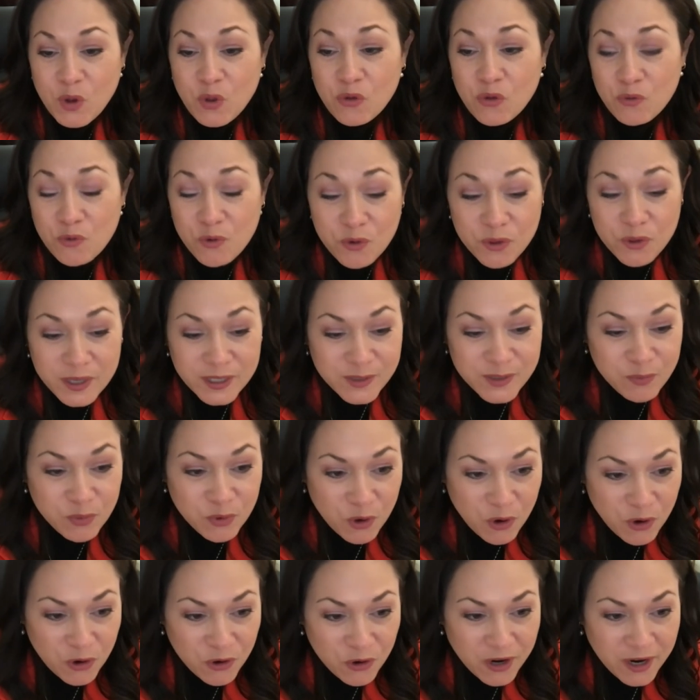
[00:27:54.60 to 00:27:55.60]
through this
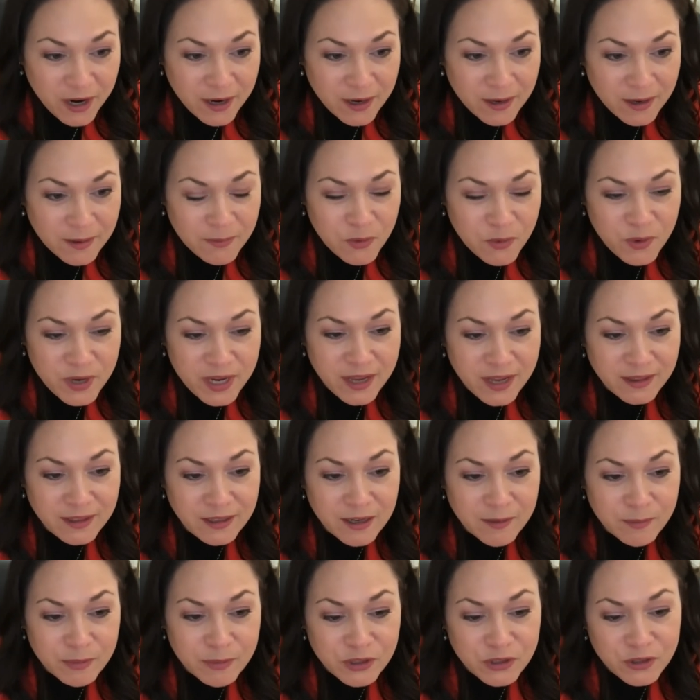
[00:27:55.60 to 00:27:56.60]
program, we had the
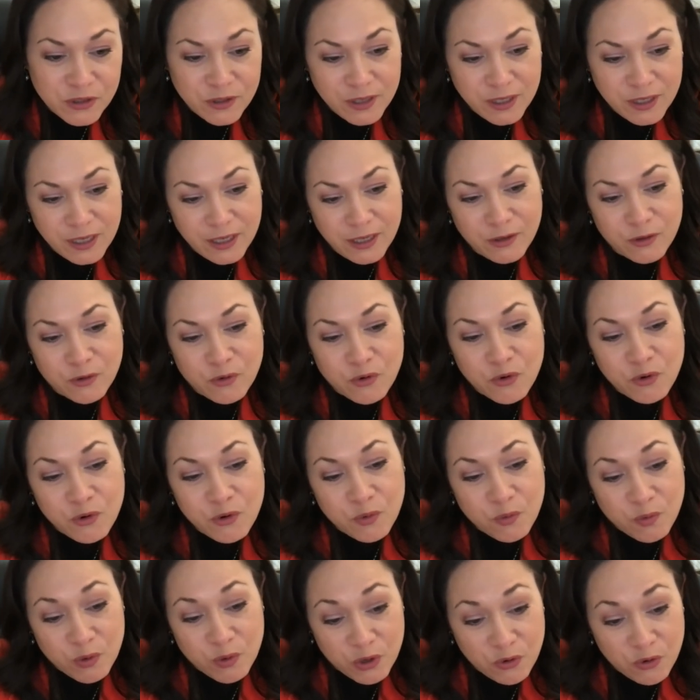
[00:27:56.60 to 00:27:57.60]
opportunity to
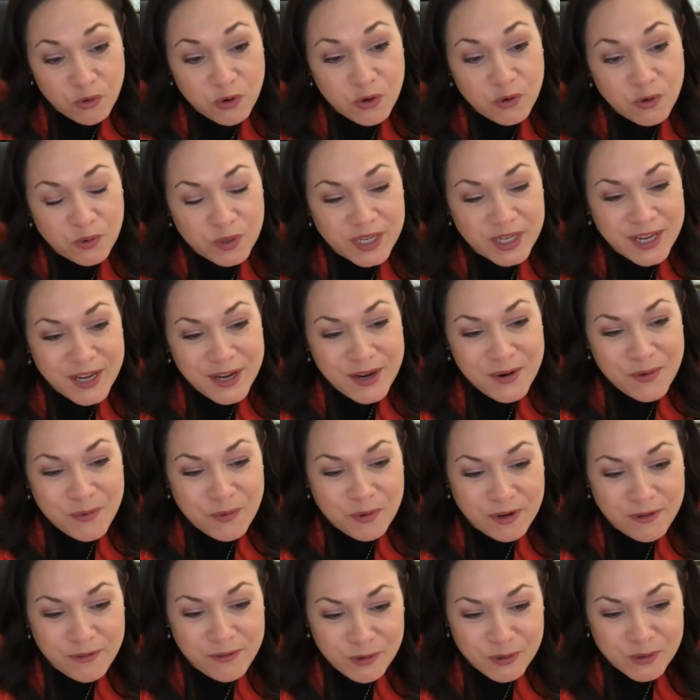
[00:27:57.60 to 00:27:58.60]
recruit
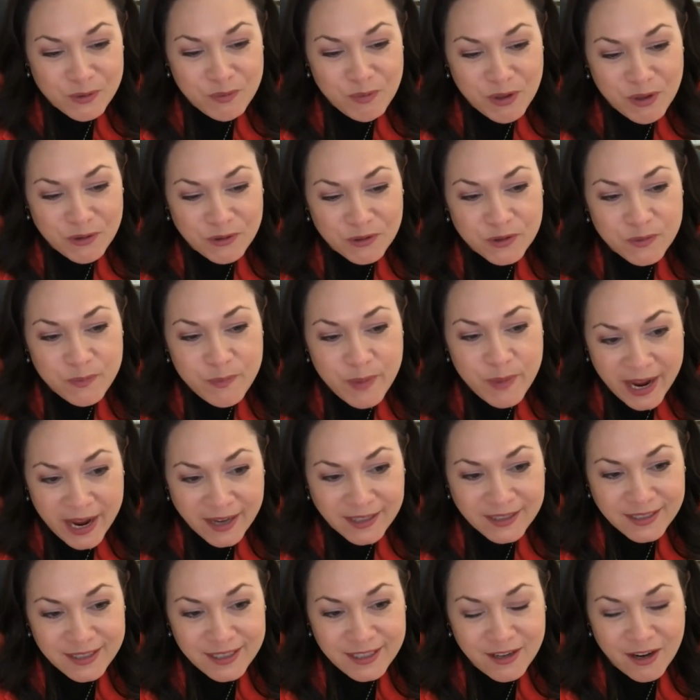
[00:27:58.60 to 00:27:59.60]
one of those mothers
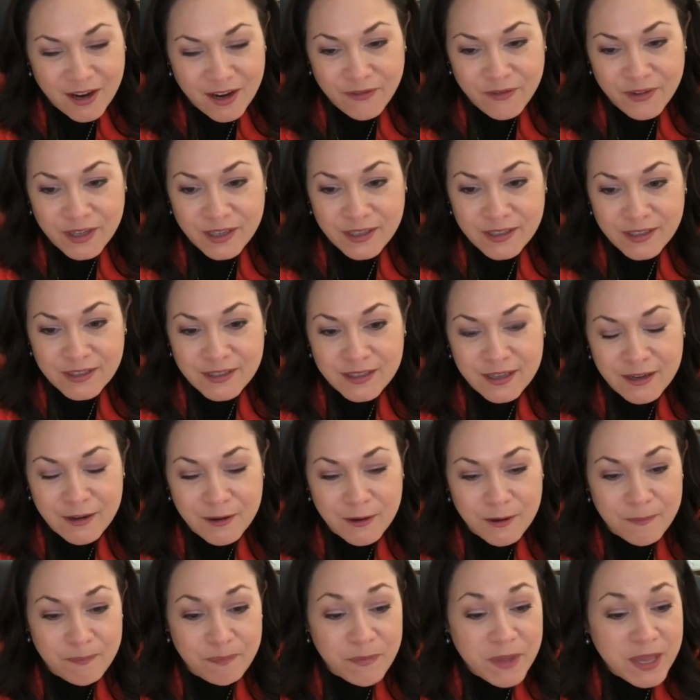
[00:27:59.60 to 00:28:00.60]
back to the office,
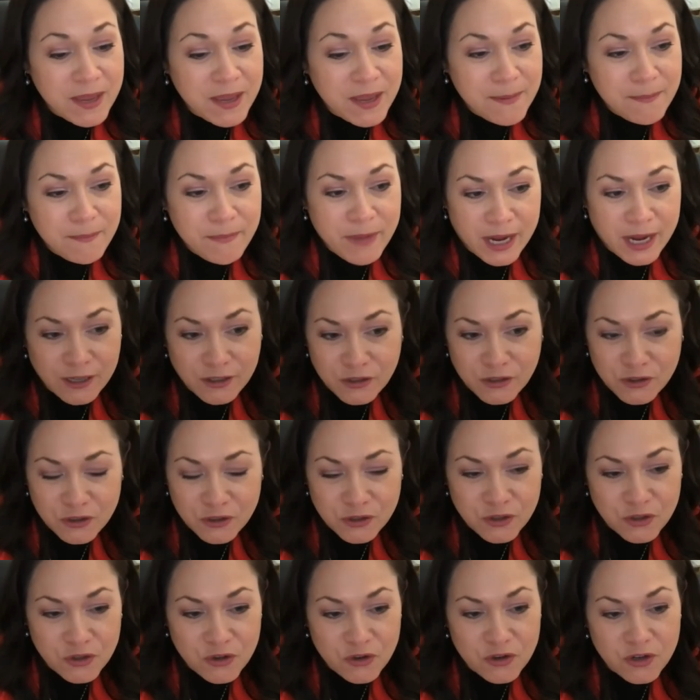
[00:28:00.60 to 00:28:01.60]

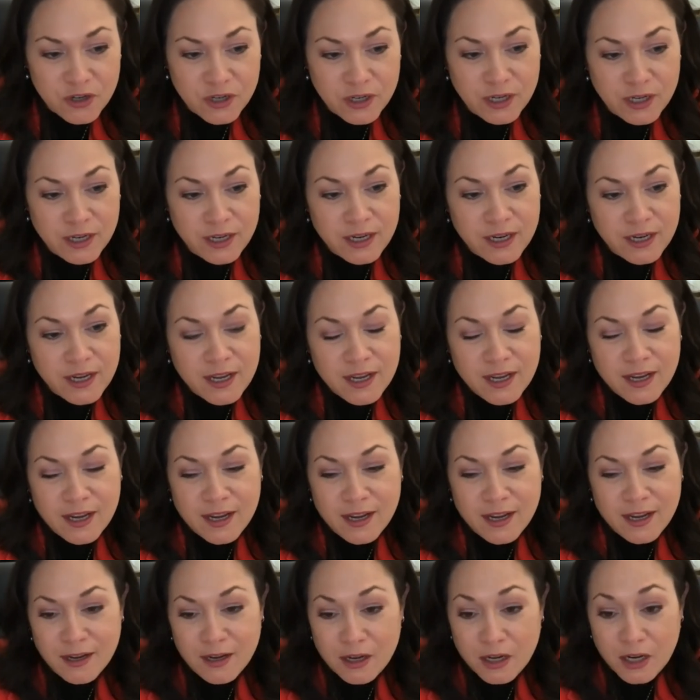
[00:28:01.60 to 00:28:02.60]
master's degree,
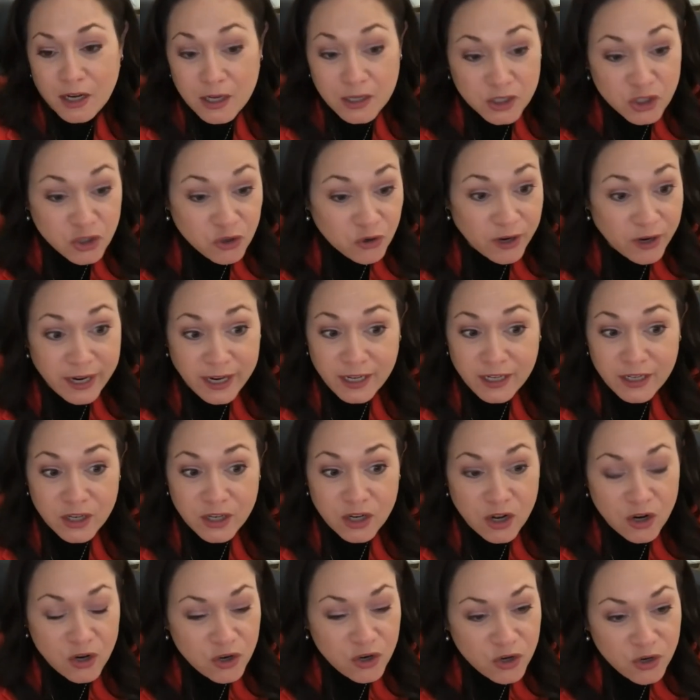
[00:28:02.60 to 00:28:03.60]
trained,
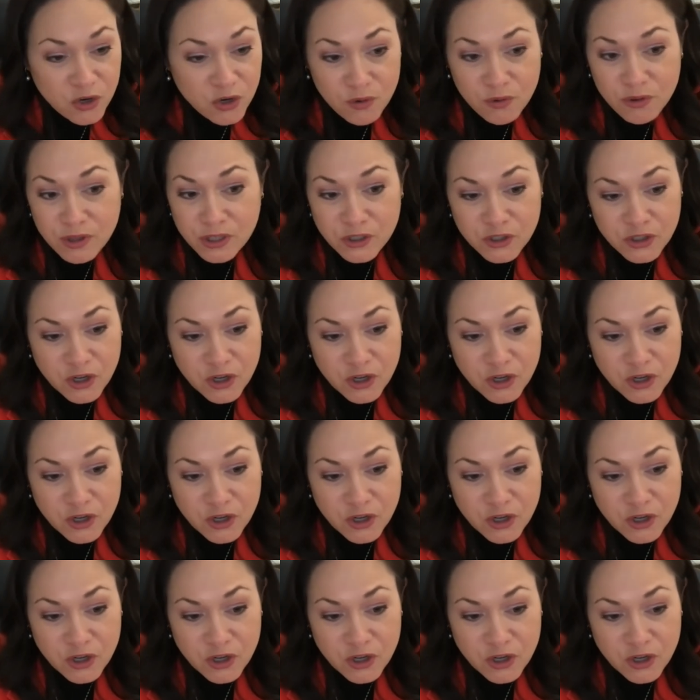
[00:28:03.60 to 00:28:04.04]
knew the